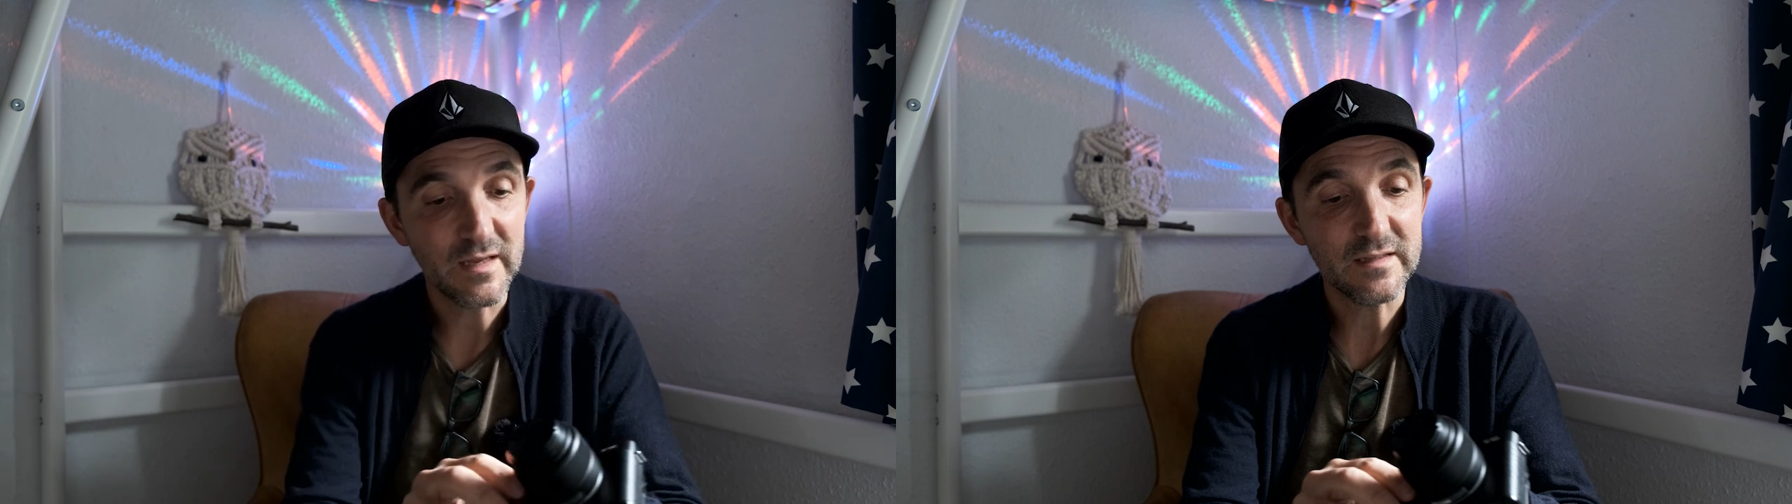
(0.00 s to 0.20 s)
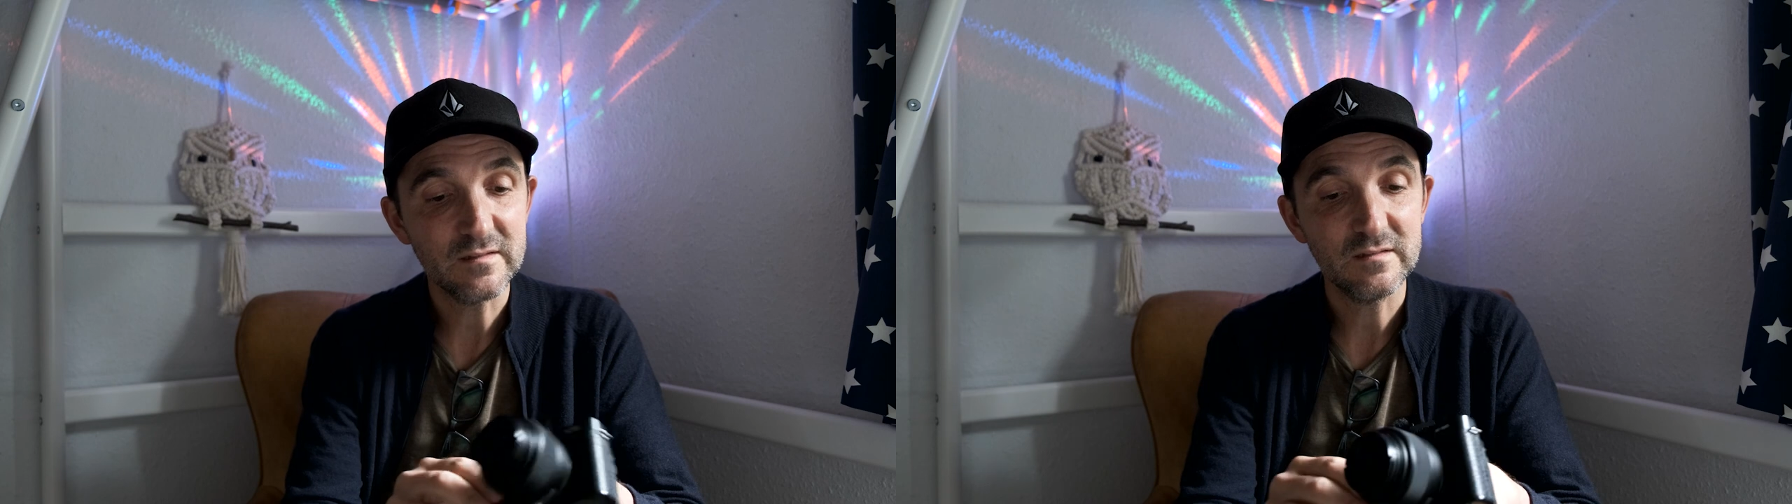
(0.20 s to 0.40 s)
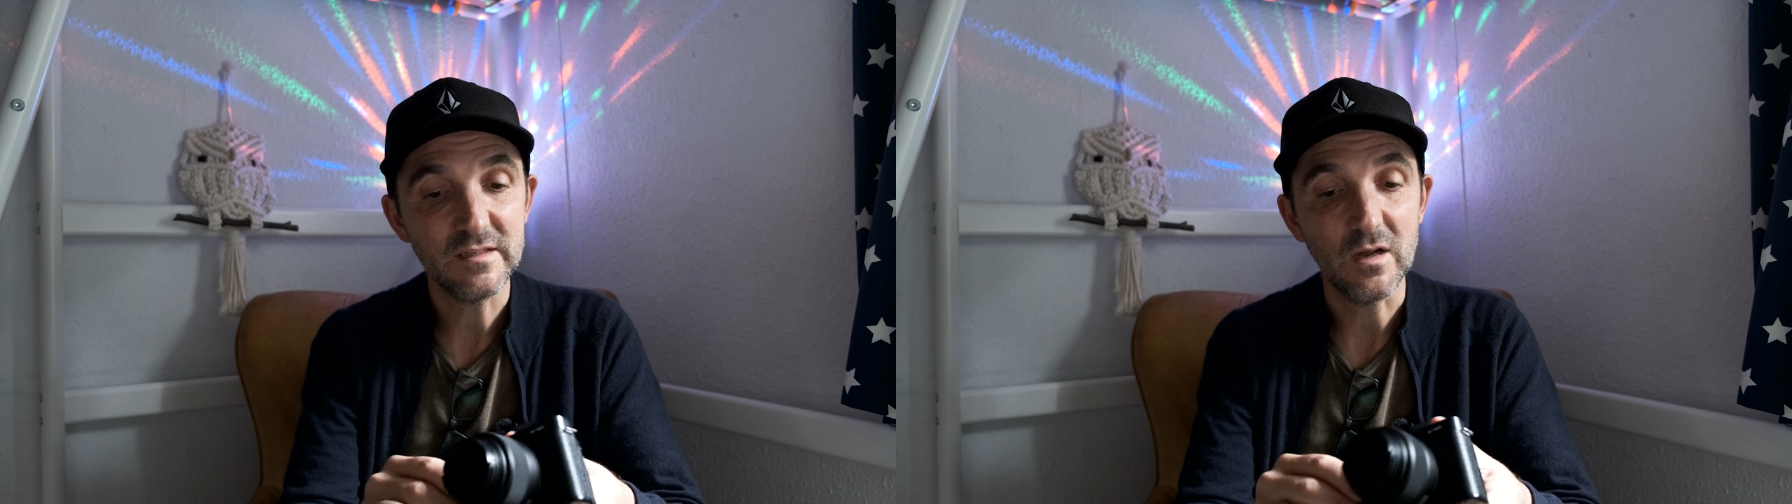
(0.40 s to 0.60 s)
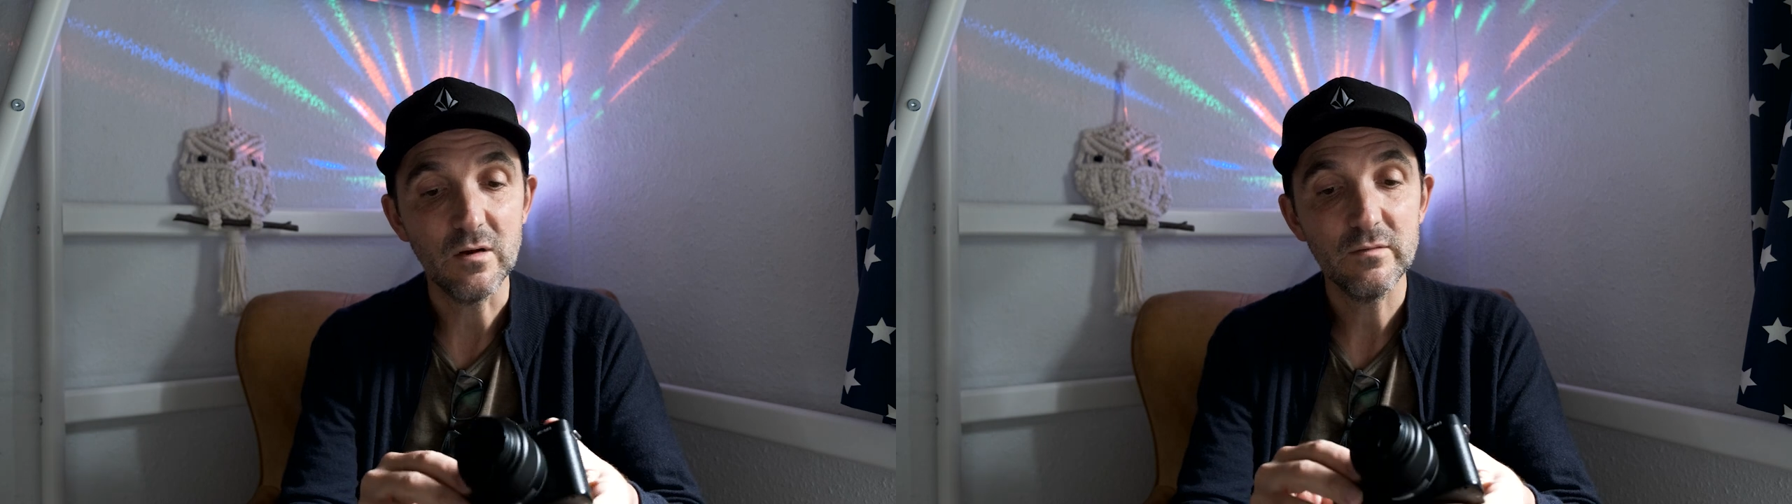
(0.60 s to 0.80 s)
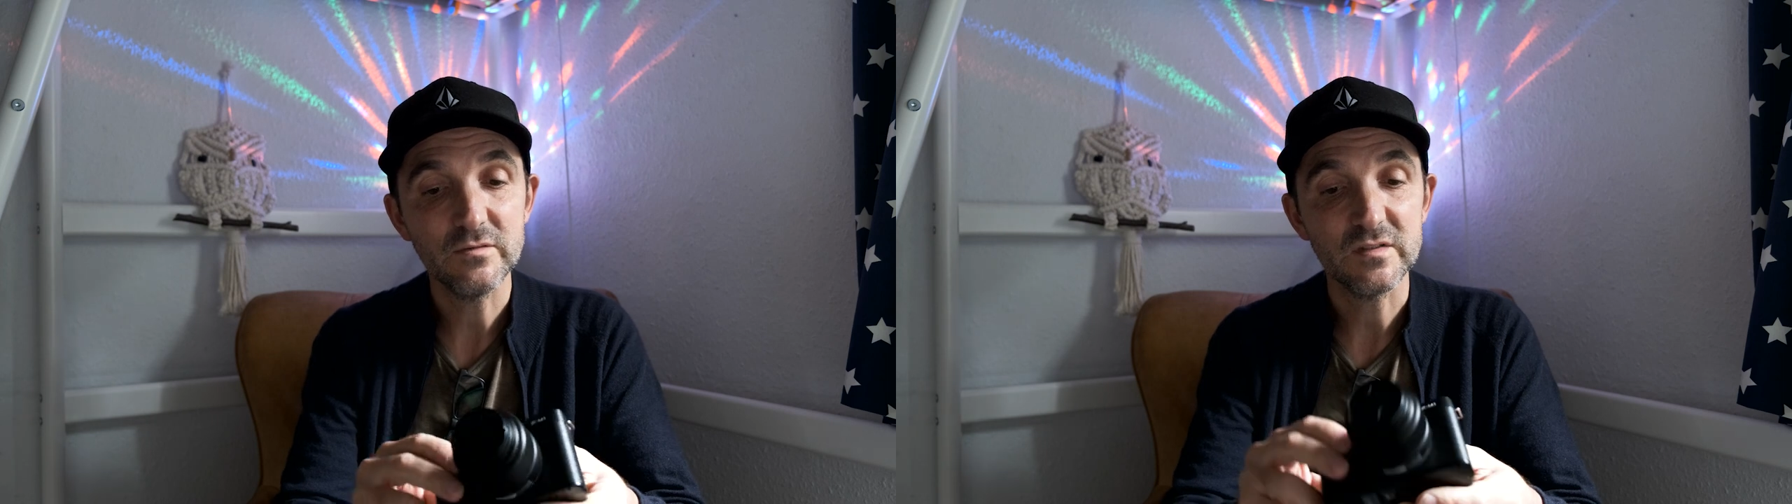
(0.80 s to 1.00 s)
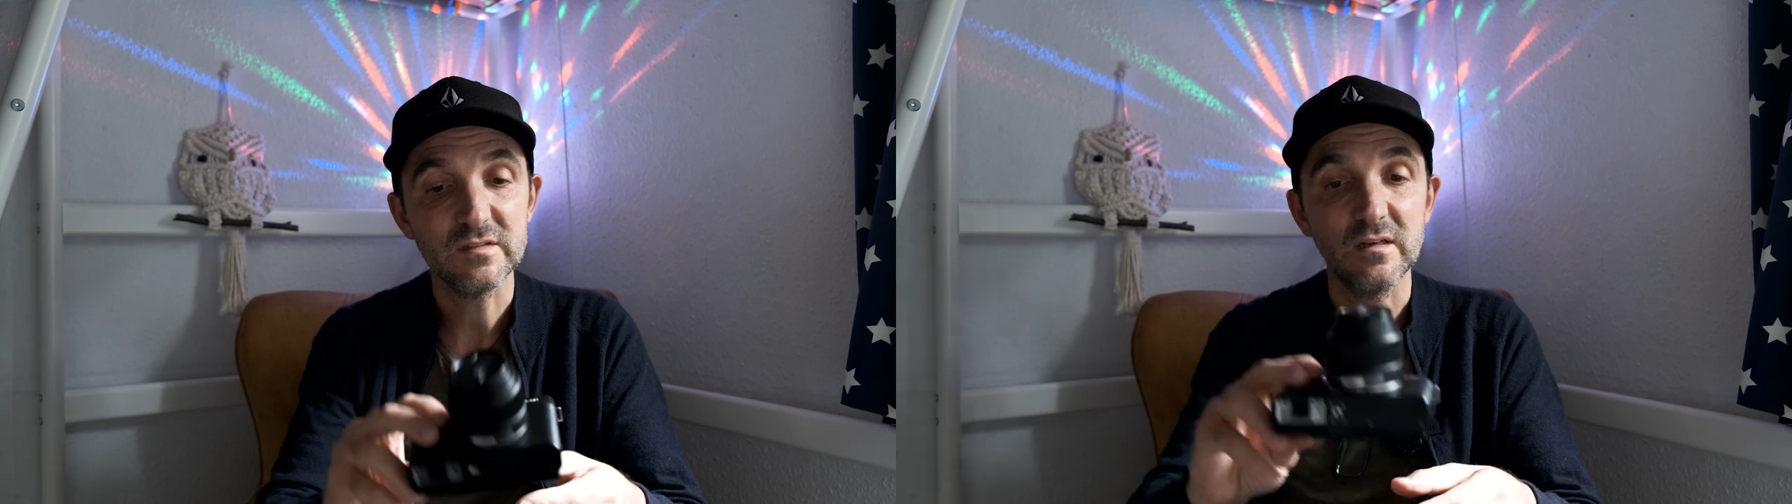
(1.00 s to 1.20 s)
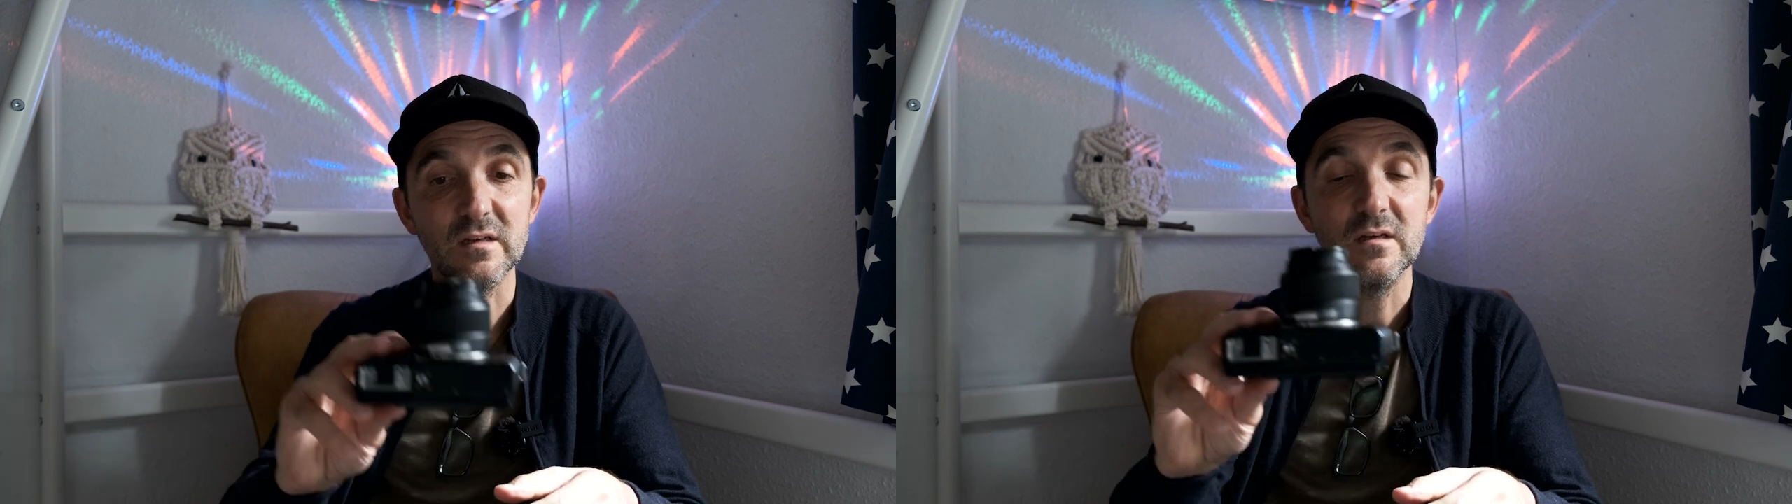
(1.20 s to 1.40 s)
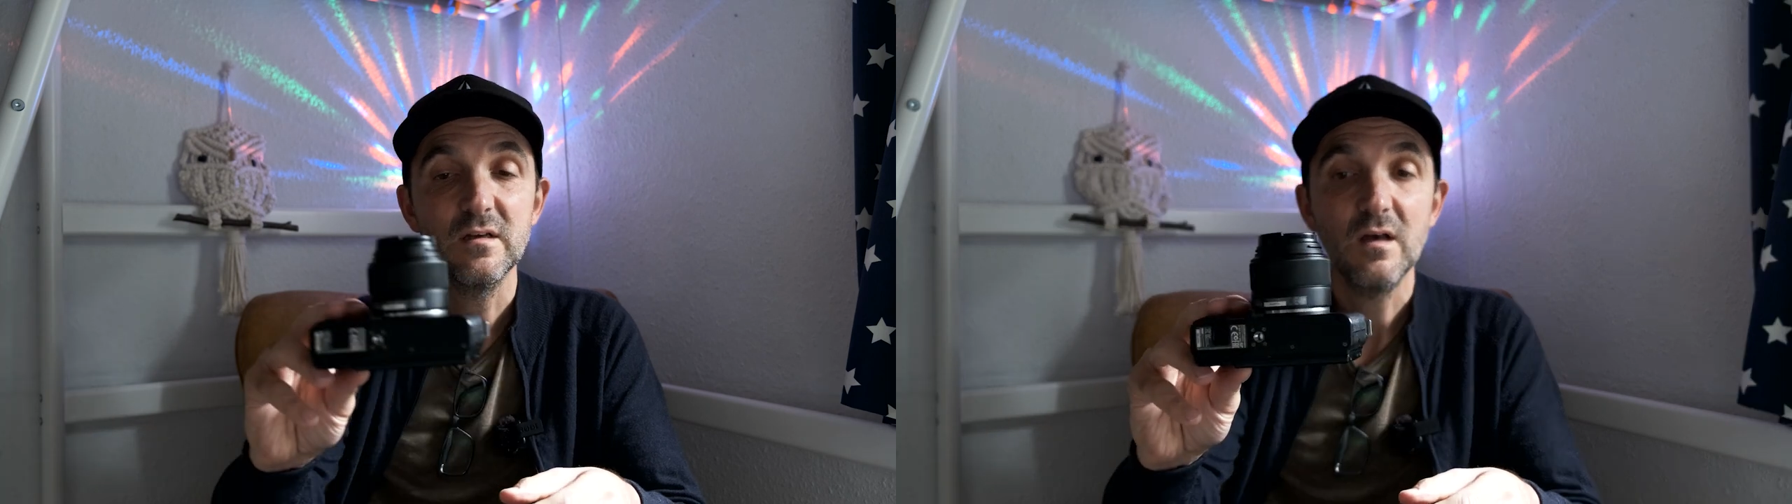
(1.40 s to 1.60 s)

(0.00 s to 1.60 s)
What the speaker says: It's, you know, just a